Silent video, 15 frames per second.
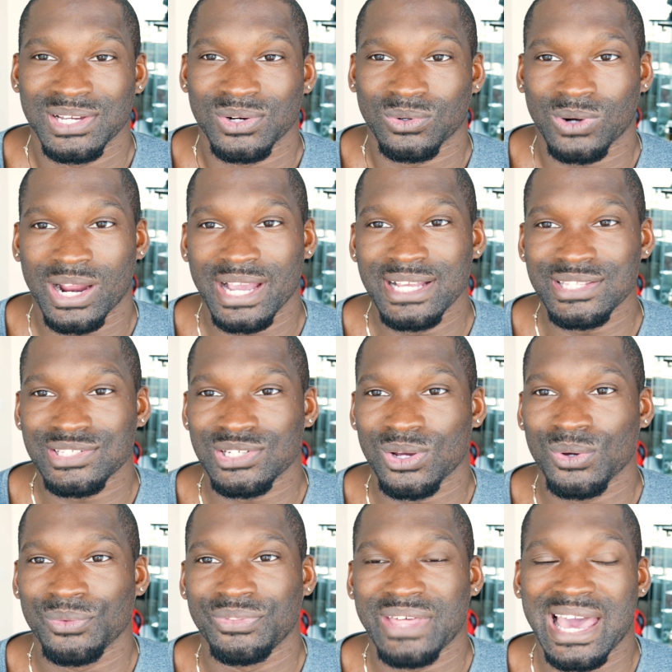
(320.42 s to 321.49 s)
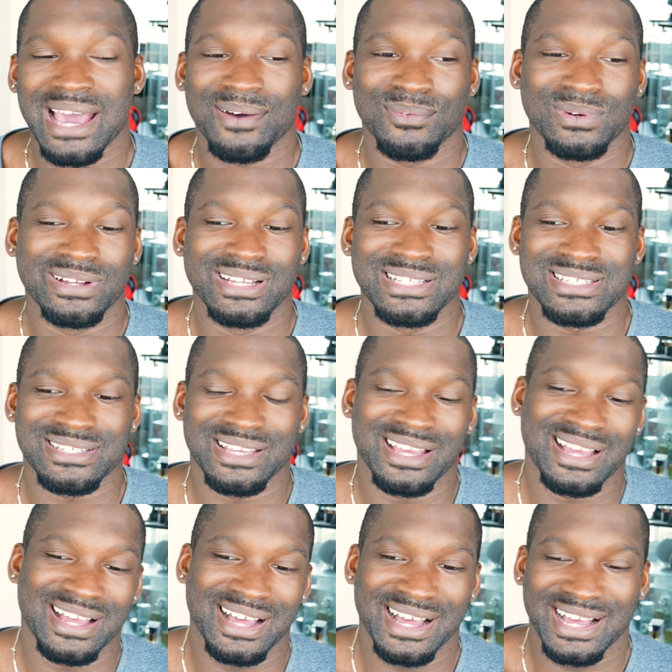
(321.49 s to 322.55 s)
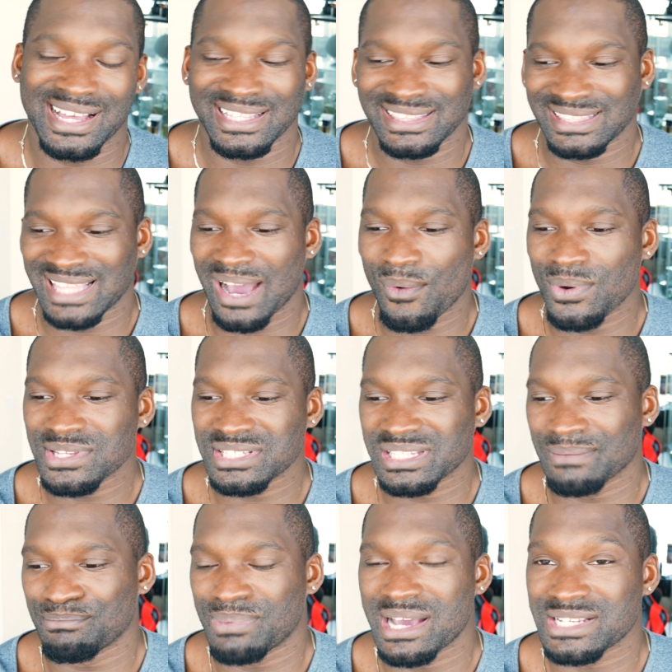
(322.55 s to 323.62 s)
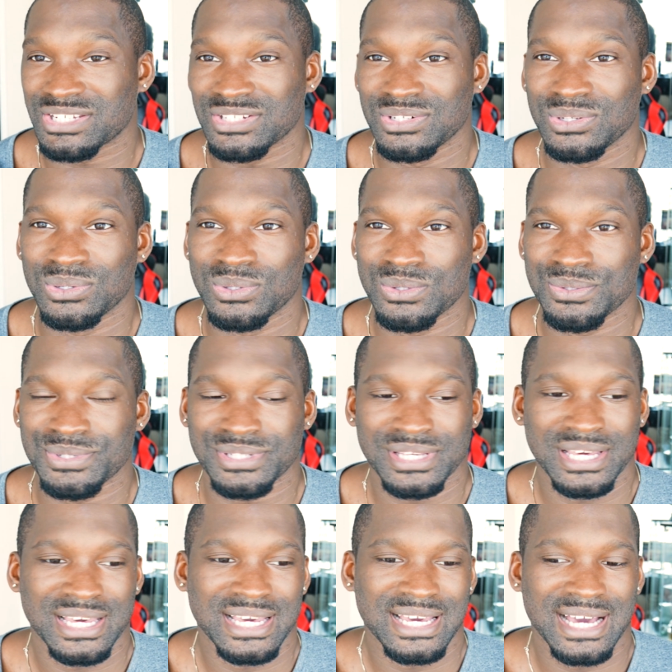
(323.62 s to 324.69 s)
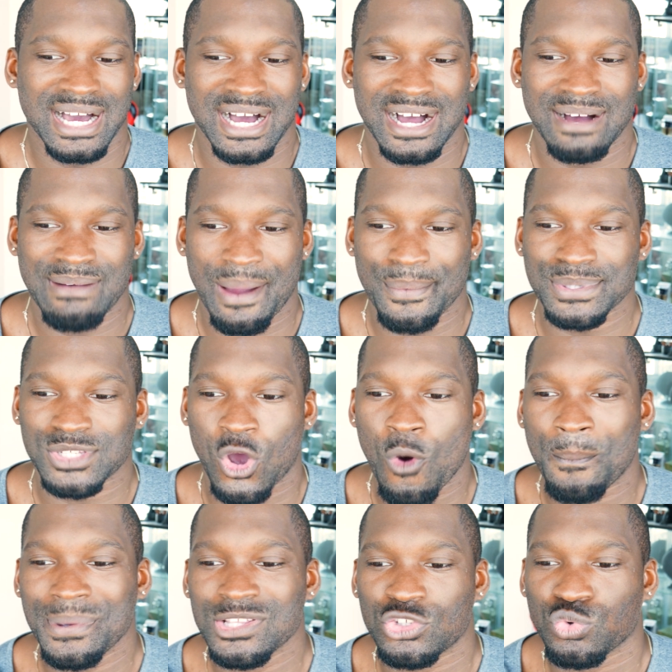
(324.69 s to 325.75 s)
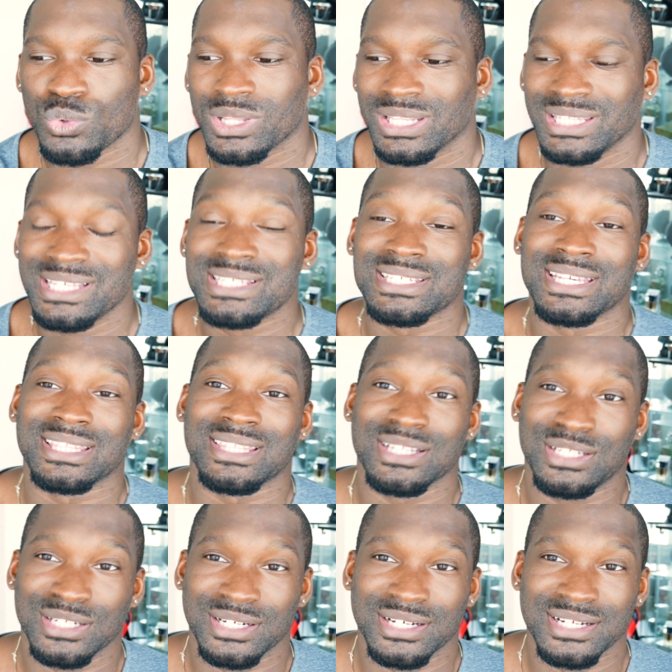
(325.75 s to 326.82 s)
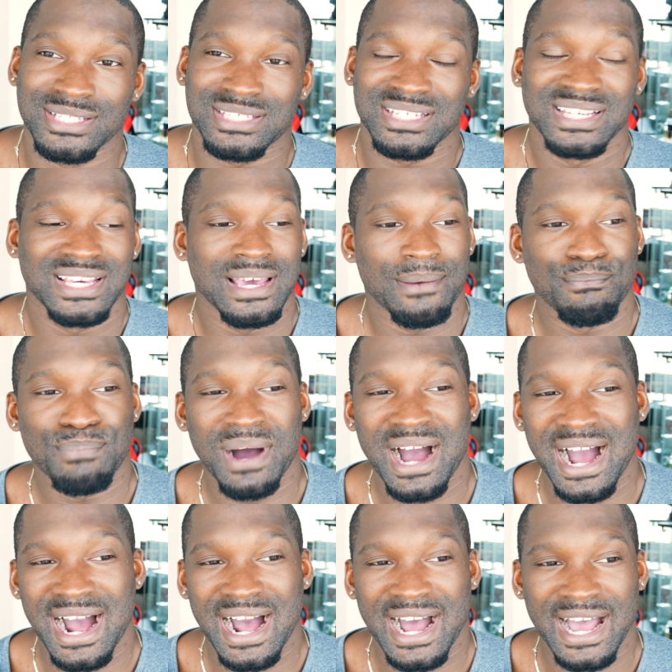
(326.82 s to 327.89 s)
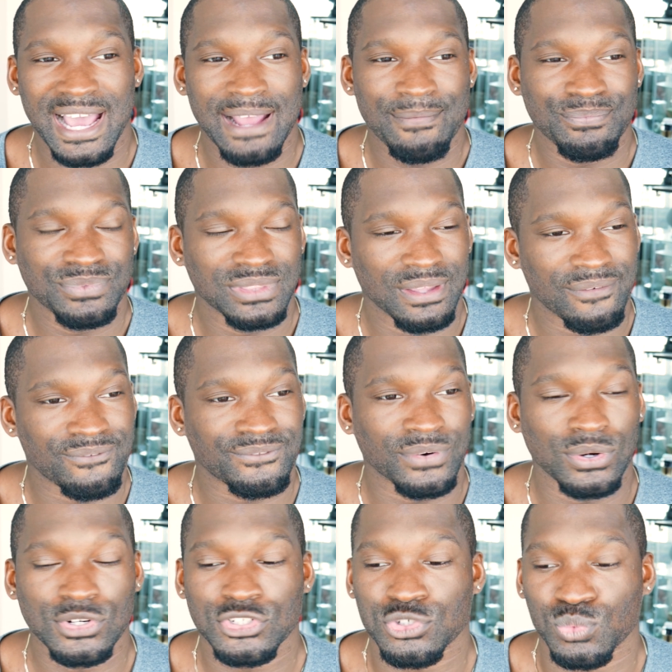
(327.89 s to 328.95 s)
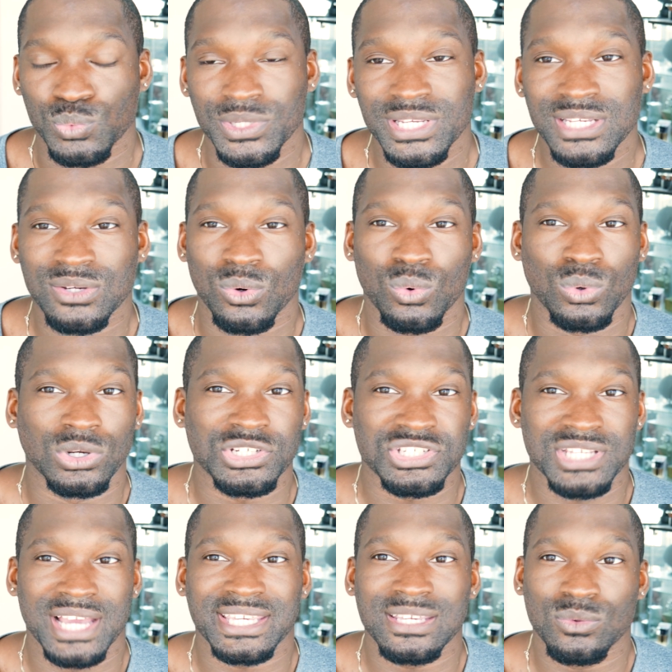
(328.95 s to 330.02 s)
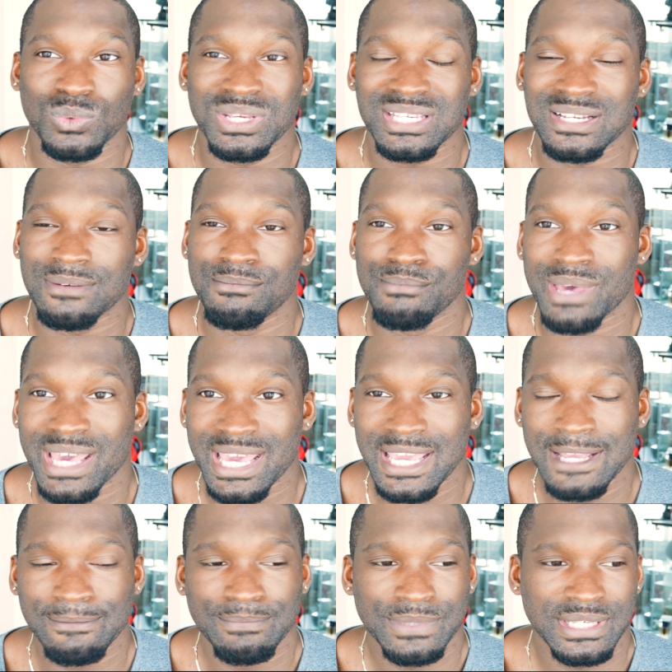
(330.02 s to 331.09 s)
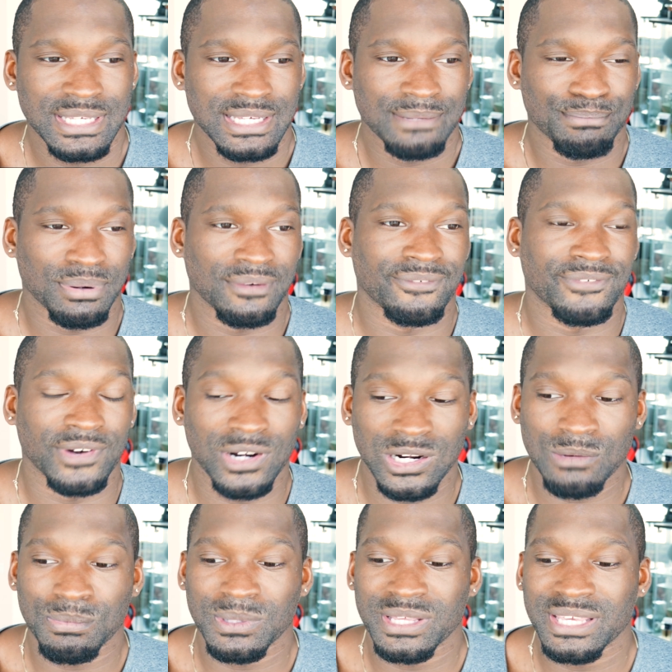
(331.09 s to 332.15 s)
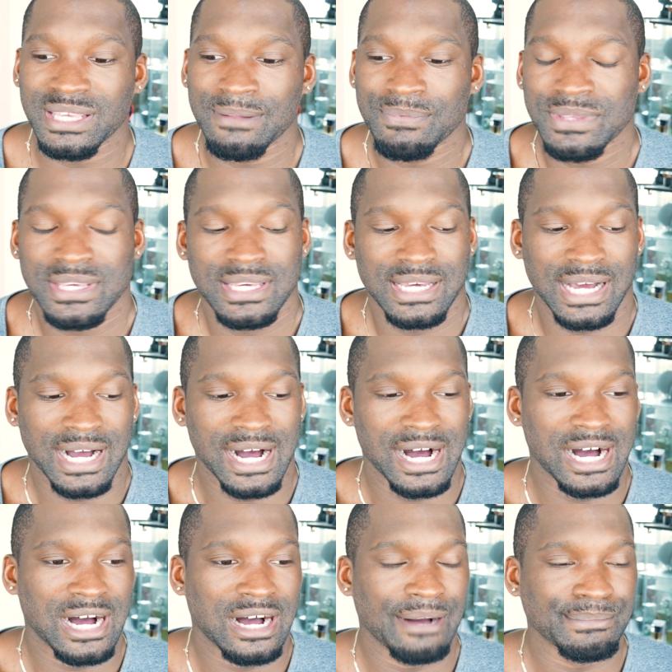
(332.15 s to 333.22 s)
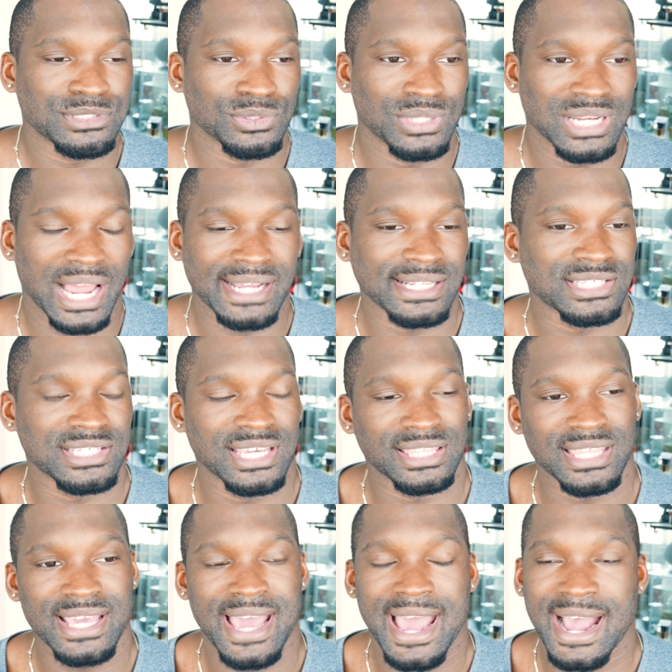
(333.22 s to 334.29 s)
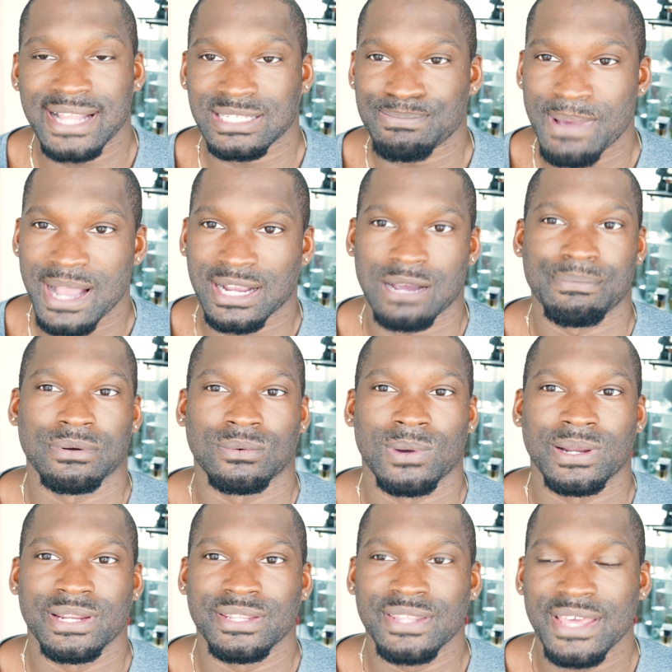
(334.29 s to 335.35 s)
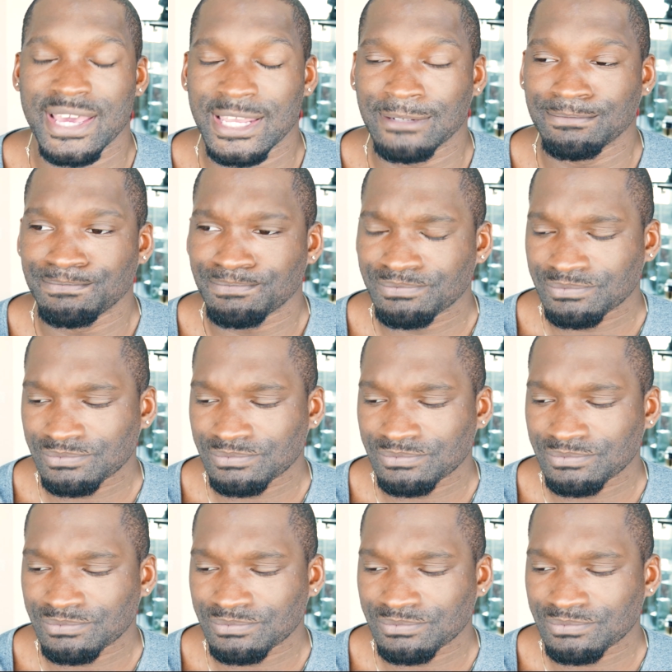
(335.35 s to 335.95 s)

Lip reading: right? So that wasn't the best news. I was hoping to at least get the goods by the first week or second week of May, preferably. So then I could get the ads back up and running then